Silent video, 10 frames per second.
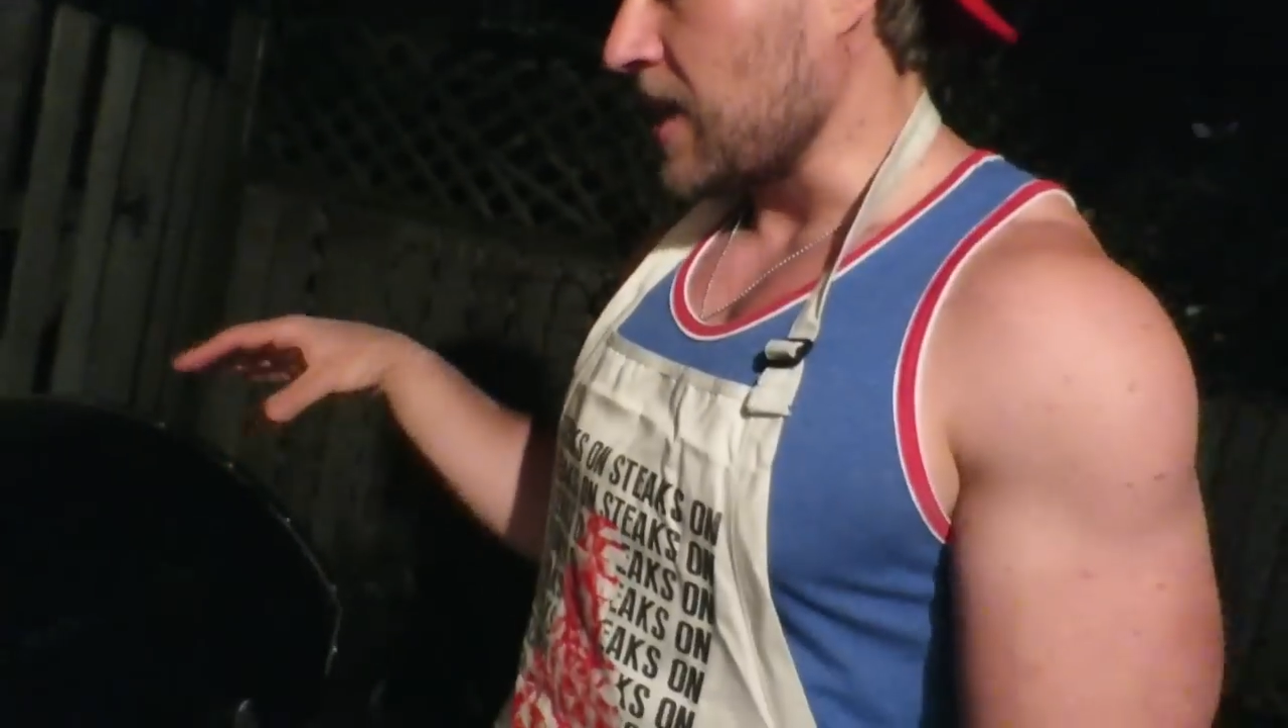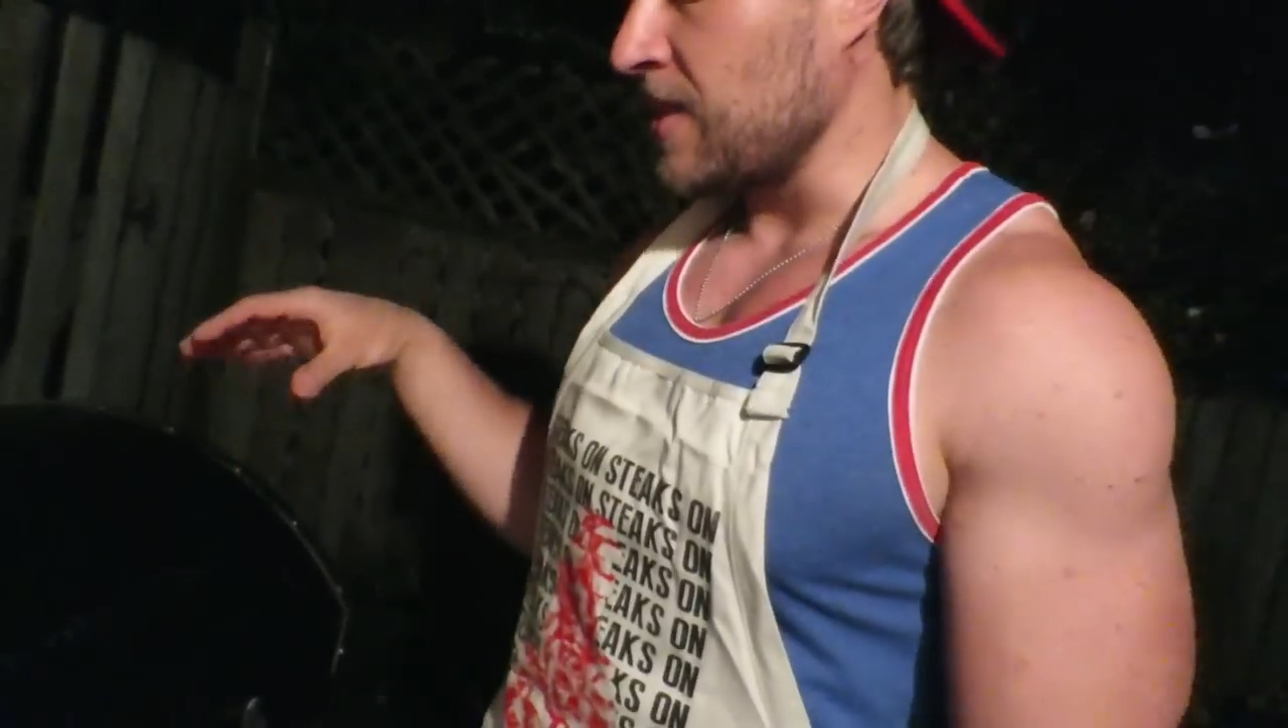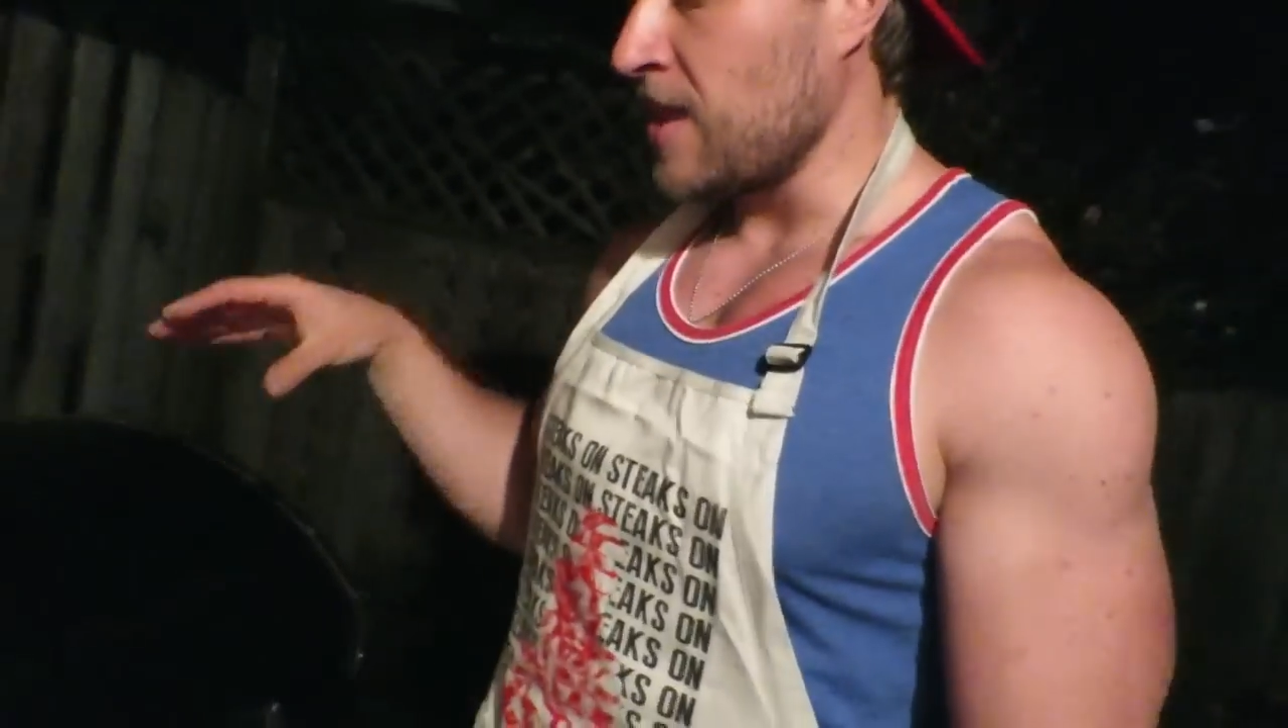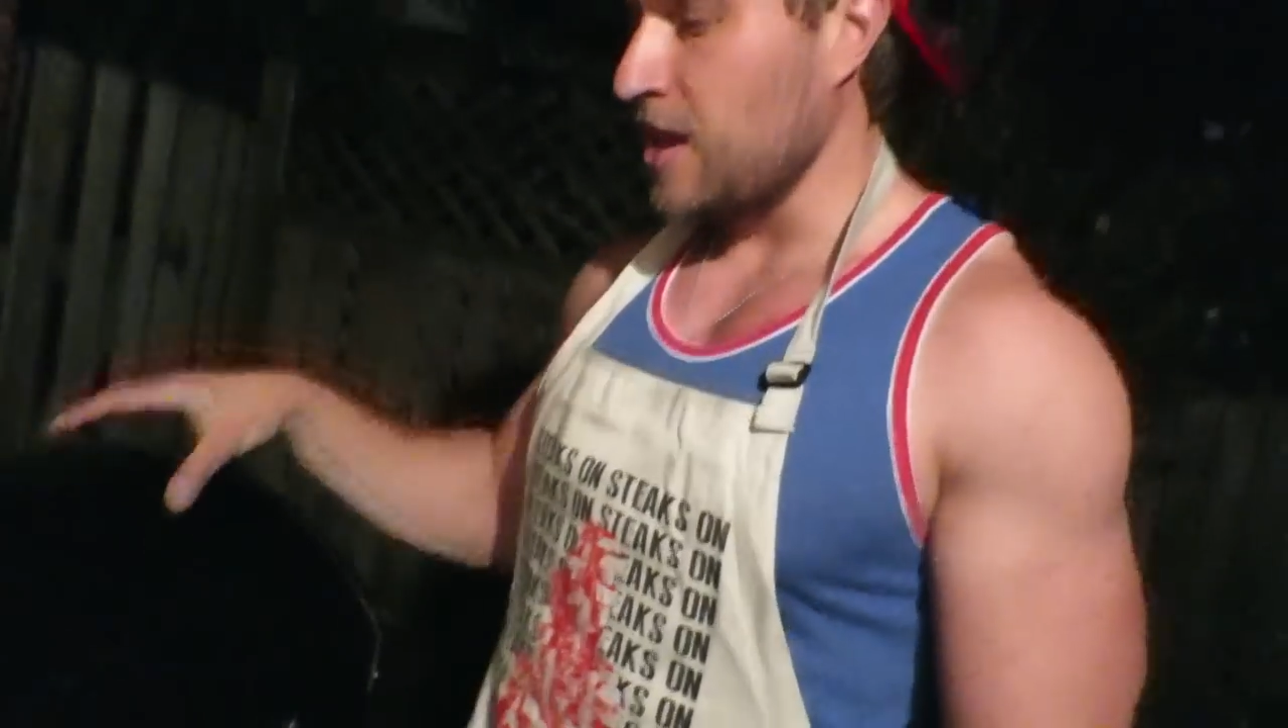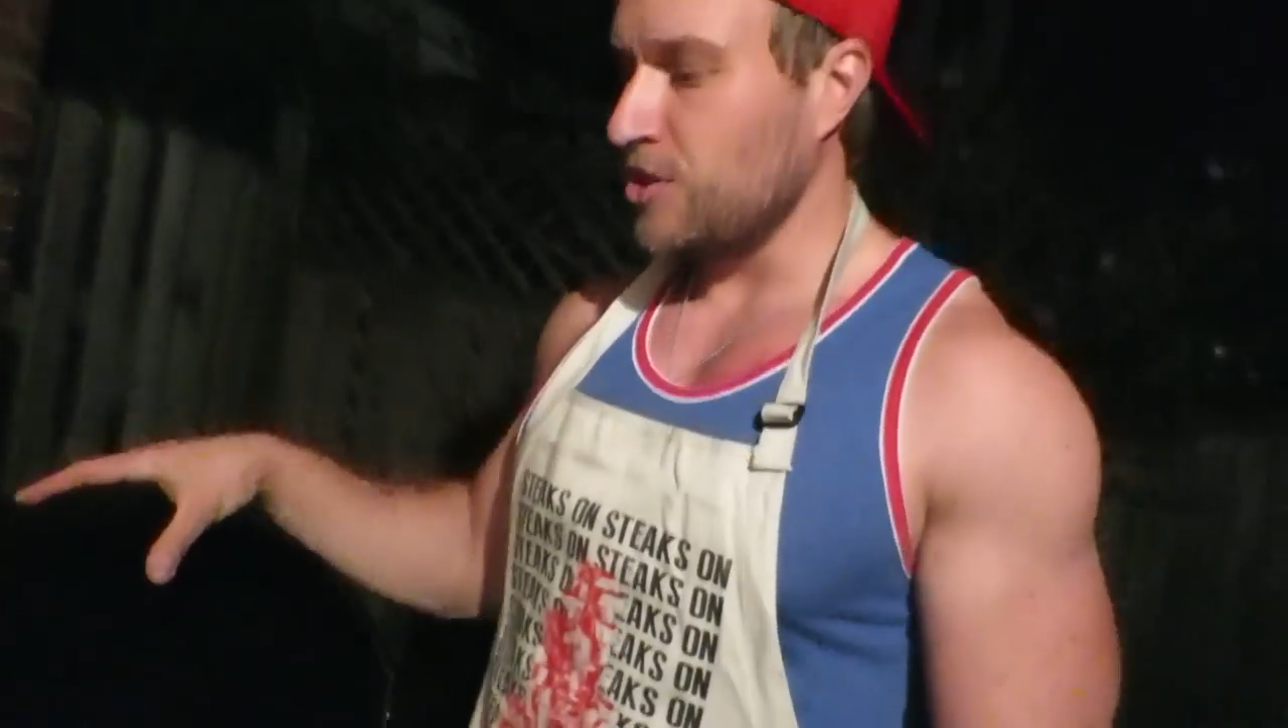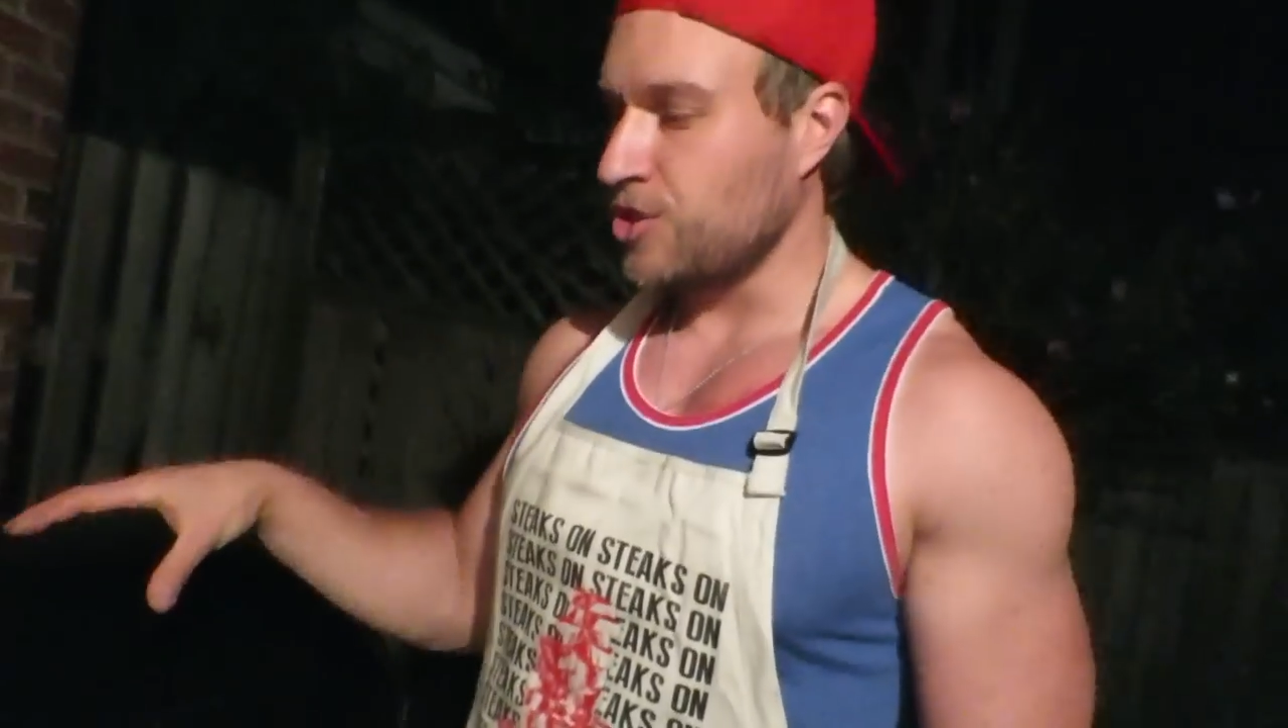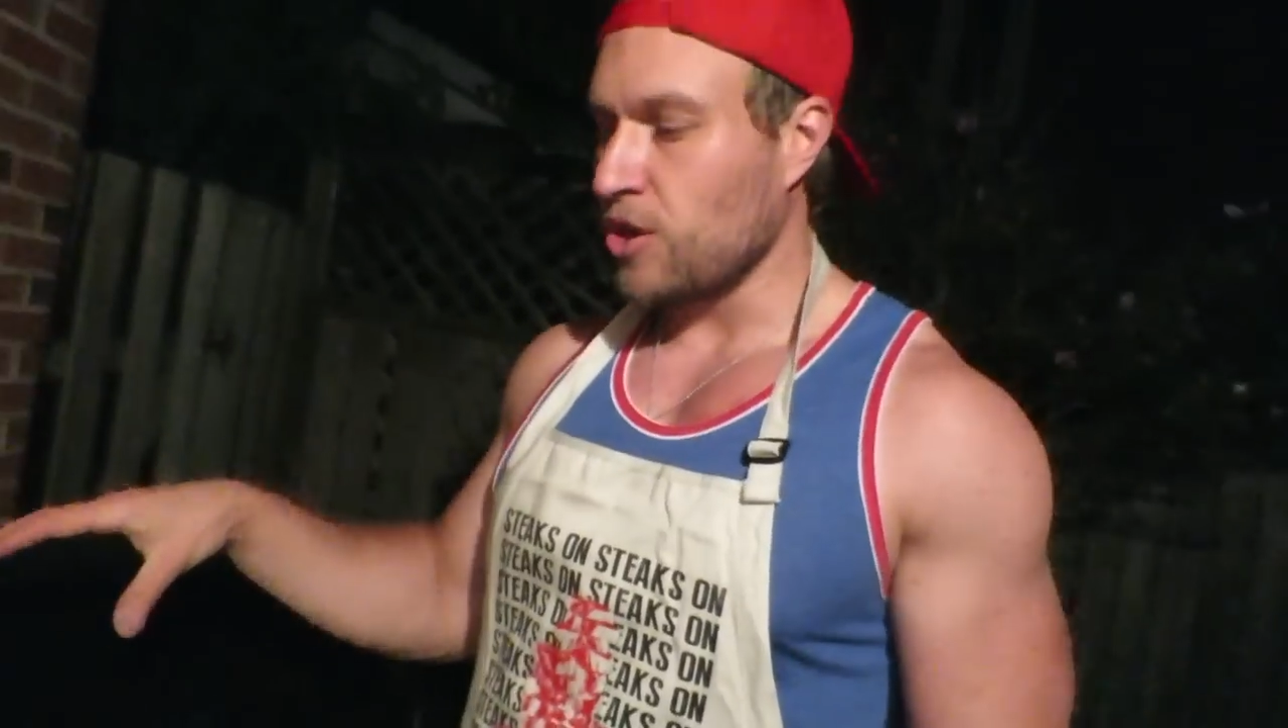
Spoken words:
that they